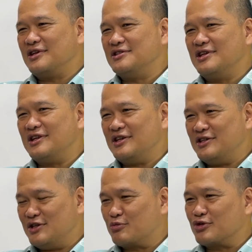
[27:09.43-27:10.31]
is it an
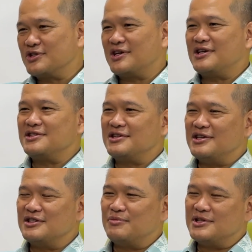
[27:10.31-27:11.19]
easy process?
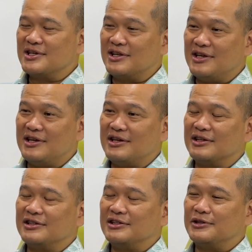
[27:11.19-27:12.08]
Is it basically,
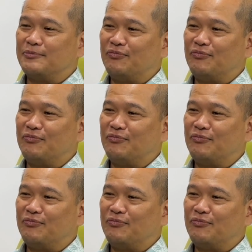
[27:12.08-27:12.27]
a